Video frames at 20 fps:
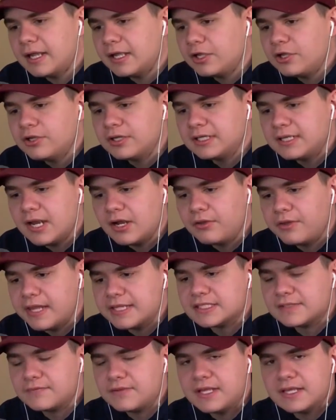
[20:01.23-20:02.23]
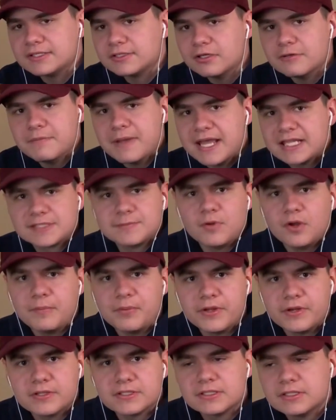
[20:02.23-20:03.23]
I couldn't care less if he has good
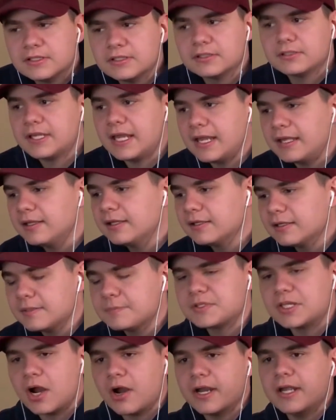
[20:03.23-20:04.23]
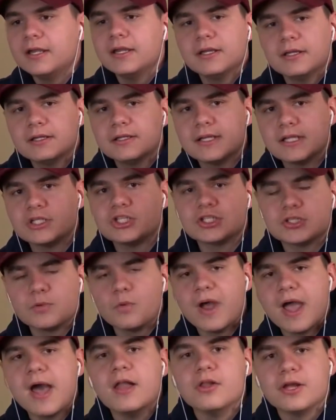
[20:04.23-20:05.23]
basketball players, okay? I'm sorry. That's
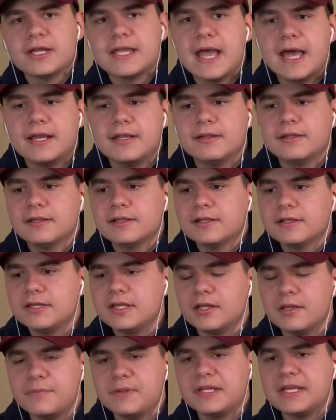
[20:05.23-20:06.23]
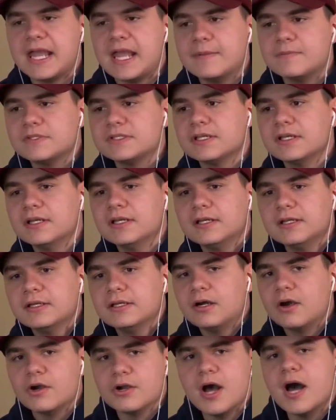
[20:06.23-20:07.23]
just the way I look at it. The Olympic Games
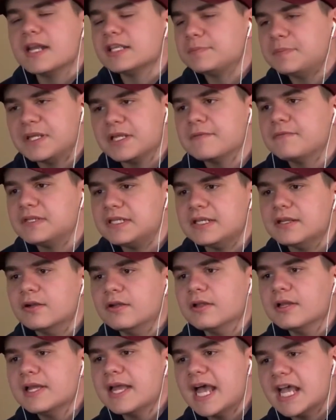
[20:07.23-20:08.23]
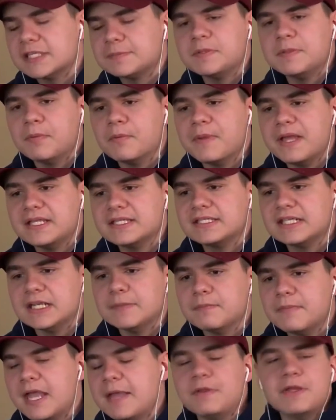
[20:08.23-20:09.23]
are not as big of a deal as people may
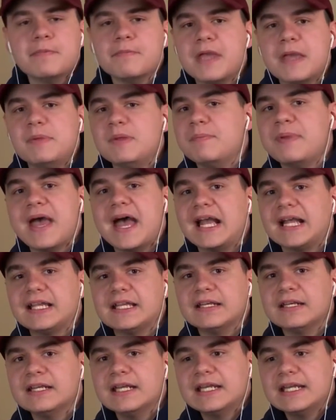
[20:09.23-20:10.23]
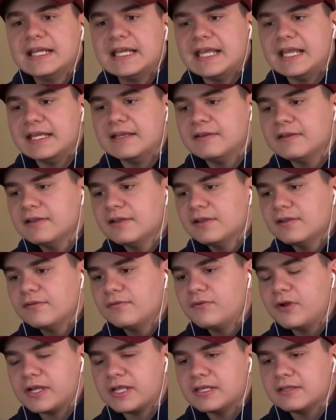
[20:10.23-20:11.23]
seem. Maybe back in
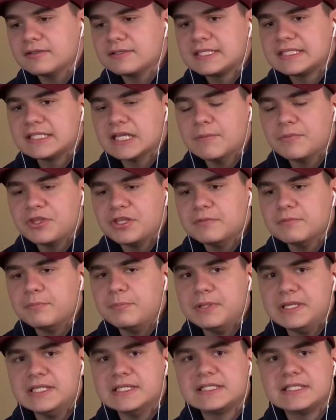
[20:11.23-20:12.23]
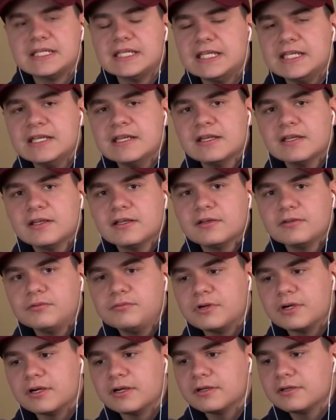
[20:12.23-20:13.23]
fucking something BC
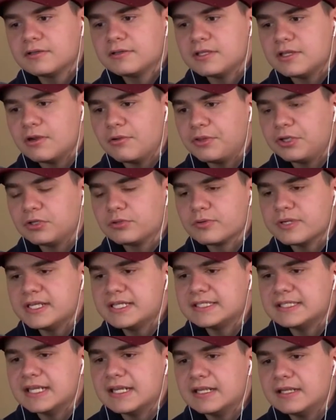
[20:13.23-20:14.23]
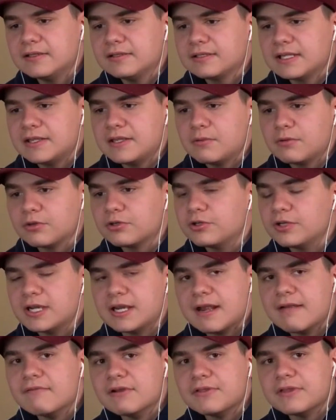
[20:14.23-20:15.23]
where, you know, the Greeks did it and they were
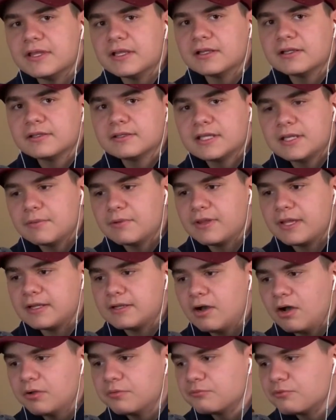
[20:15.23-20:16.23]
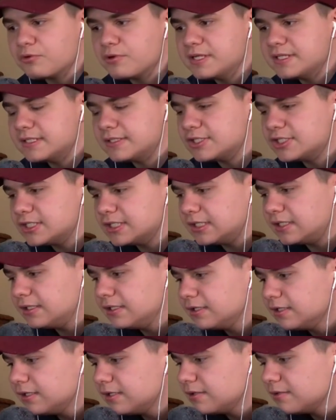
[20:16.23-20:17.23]
good at everything. They were like on roids and
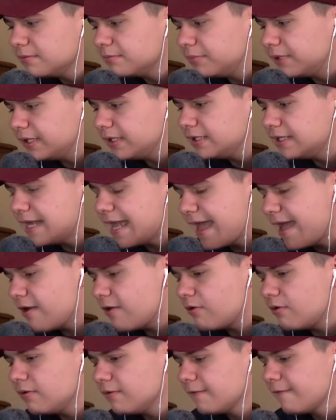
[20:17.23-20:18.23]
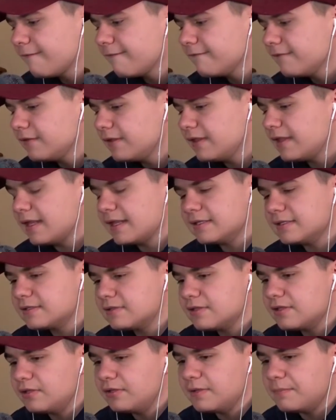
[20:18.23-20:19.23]
shit. But now
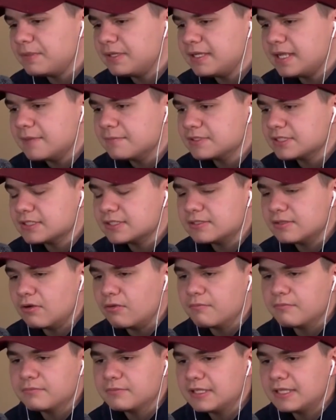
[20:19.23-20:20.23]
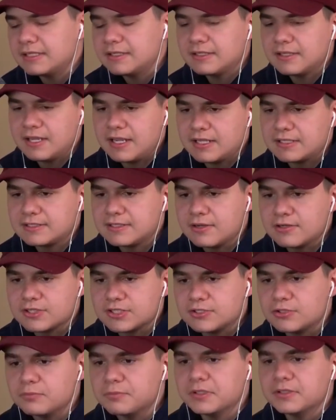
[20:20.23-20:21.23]
the Olympic Games just don't.
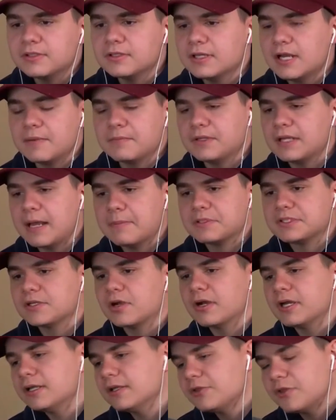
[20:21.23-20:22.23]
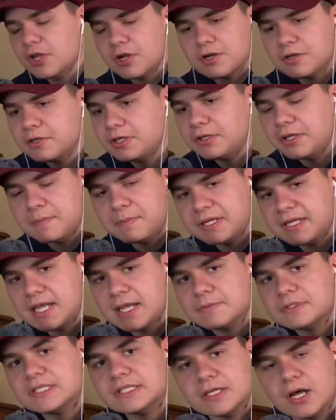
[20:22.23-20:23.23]
They're stupid. I'm sorry. The Olympic
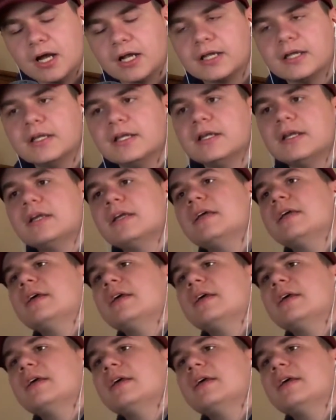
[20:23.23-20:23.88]
Games suck.